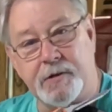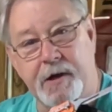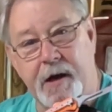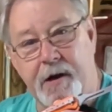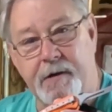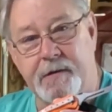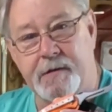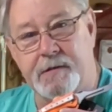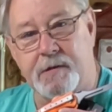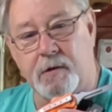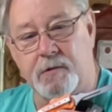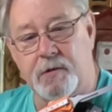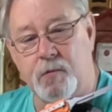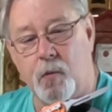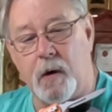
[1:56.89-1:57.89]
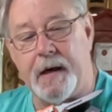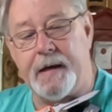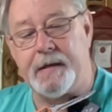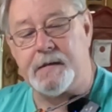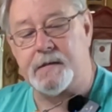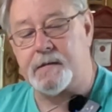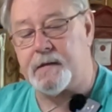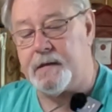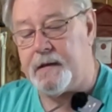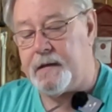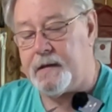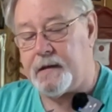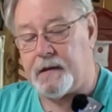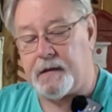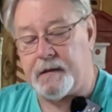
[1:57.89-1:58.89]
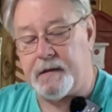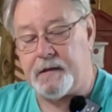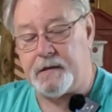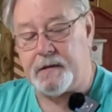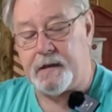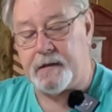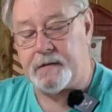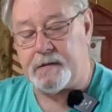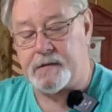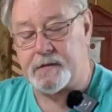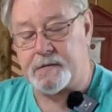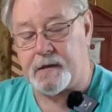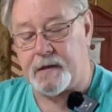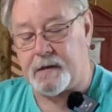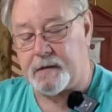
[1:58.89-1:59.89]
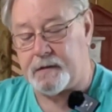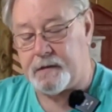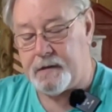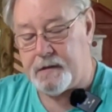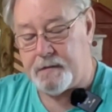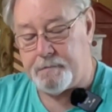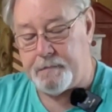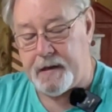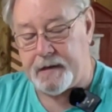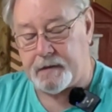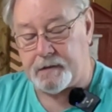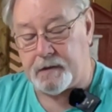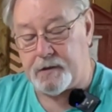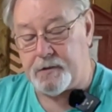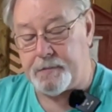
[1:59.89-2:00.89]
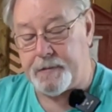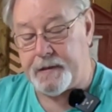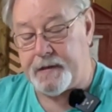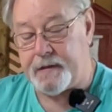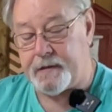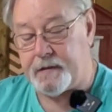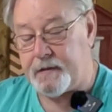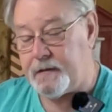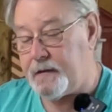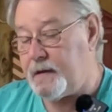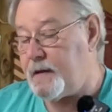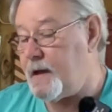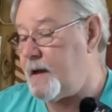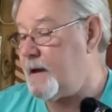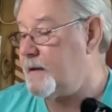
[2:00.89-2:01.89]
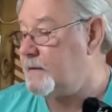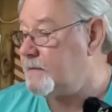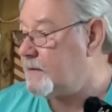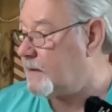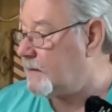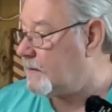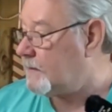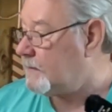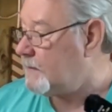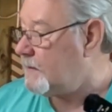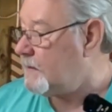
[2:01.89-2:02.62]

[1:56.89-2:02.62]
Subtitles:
Carry this on your waist in this belt loop here, and